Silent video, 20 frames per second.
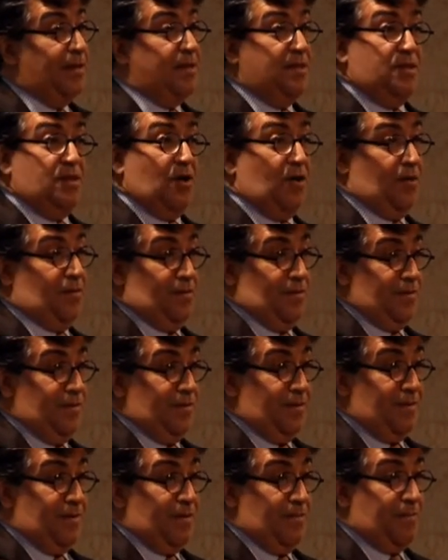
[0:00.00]
No,
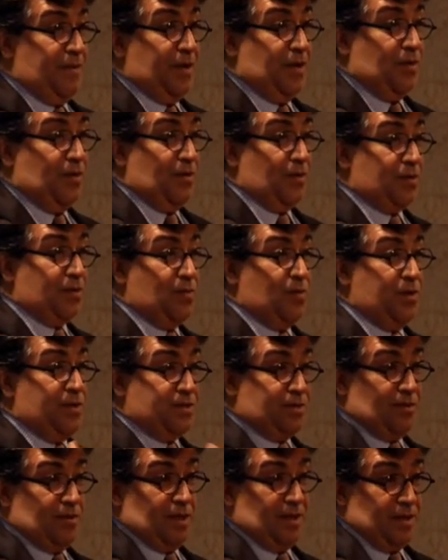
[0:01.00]
because we
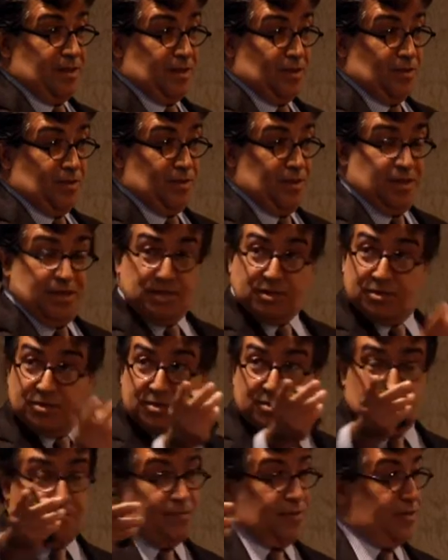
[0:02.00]
saw that the
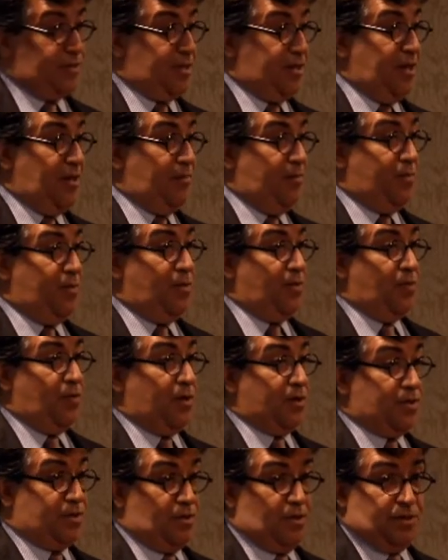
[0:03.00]
conditions of the skill pool
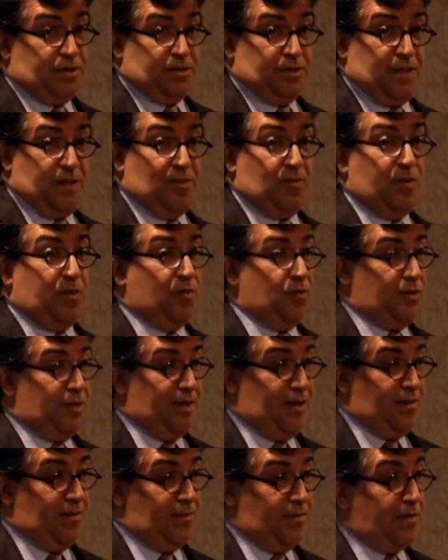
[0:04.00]
were such that we could
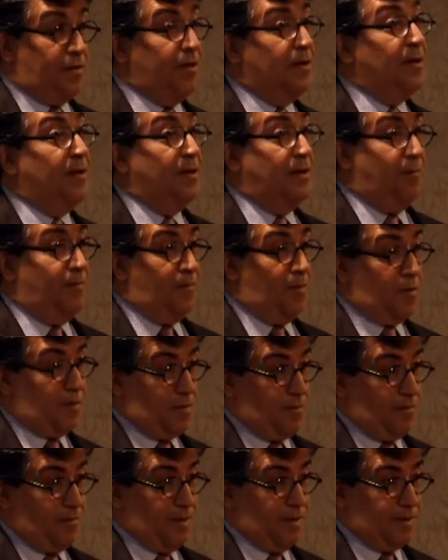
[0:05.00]
deliver more
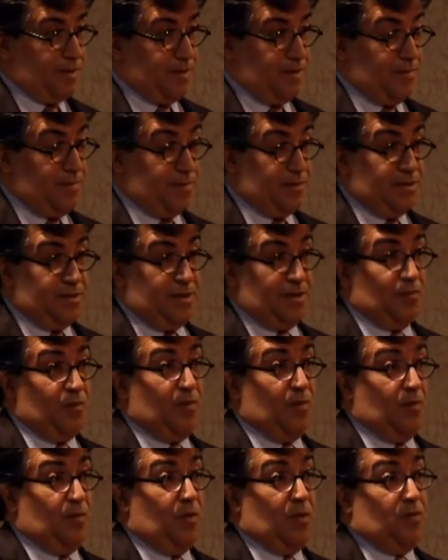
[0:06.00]
complex services than
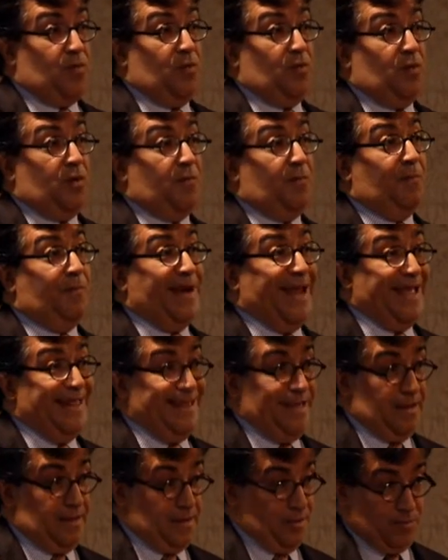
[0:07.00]
what we were
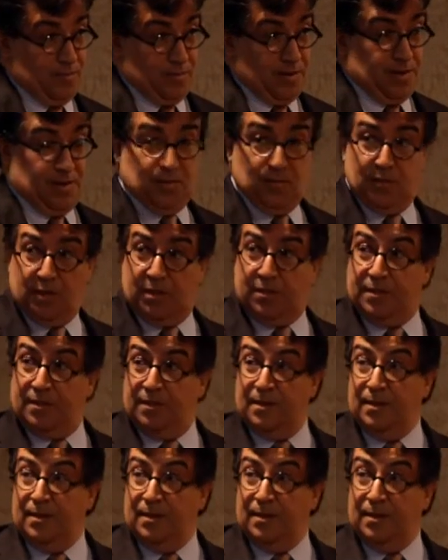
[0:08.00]
planning to begin with.